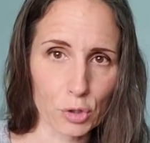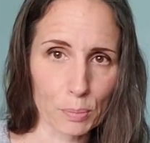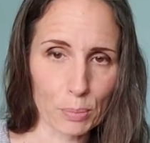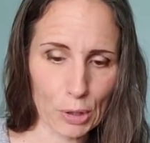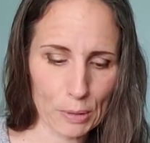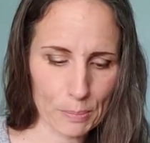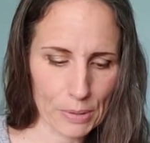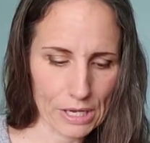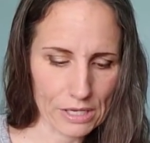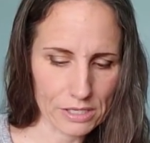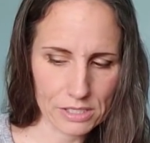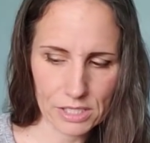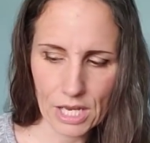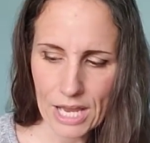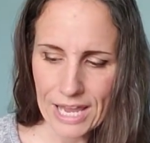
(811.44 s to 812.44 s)
your
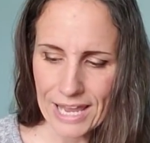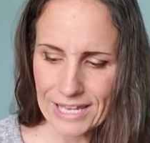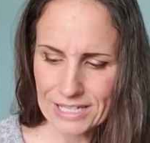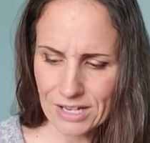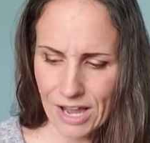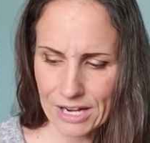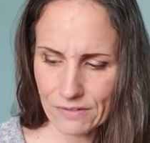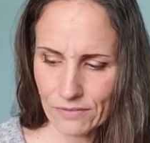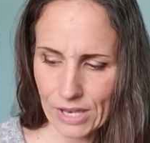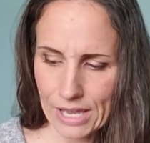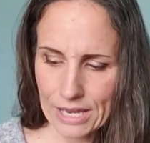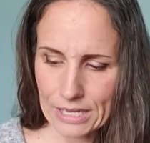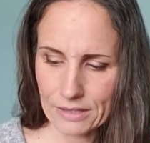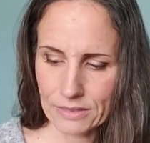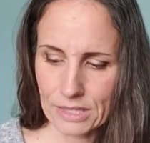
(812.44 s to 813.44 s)
purpose. It's kind of
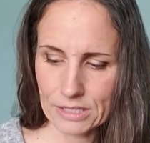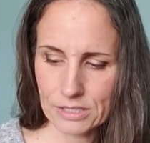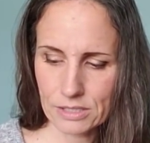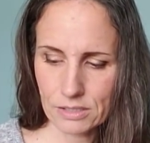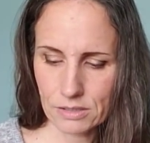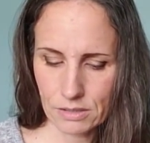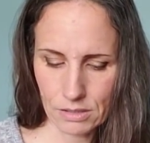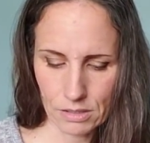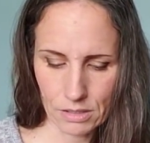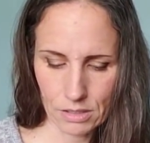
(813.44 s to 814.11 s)
like this.